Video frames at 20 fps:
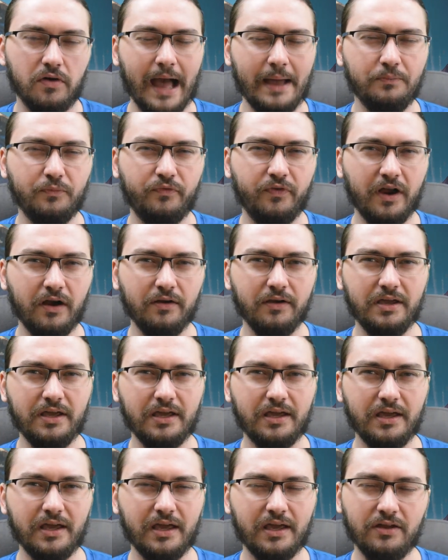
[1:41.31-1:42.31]
I'm
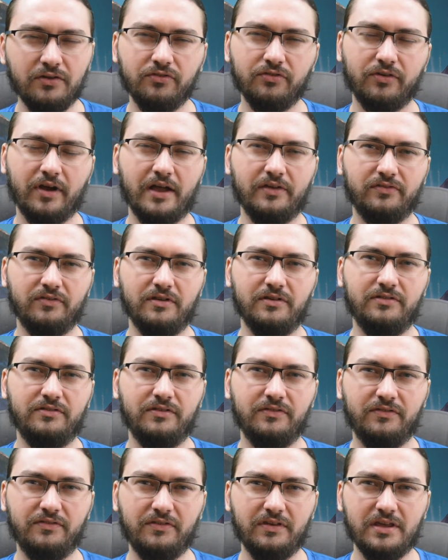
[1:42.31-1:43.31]
very interested
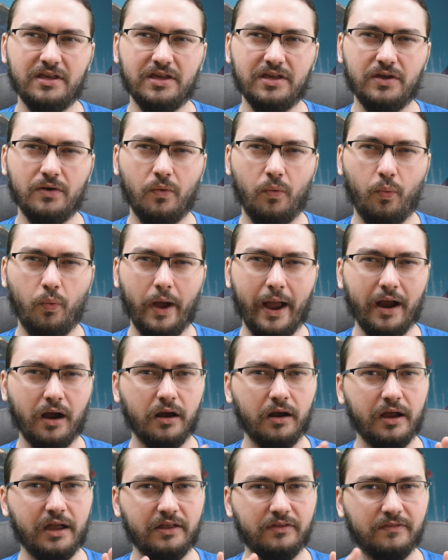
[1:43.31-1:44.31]
to see
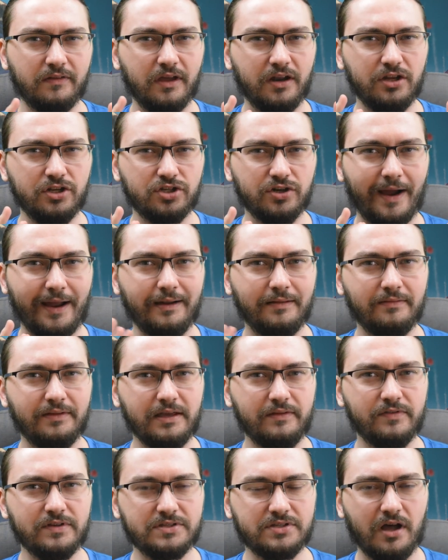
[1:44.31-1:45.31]
where it's going to try to
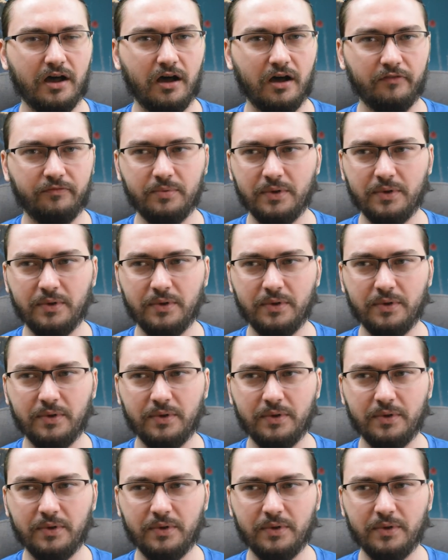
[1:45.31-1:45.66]
leave us off,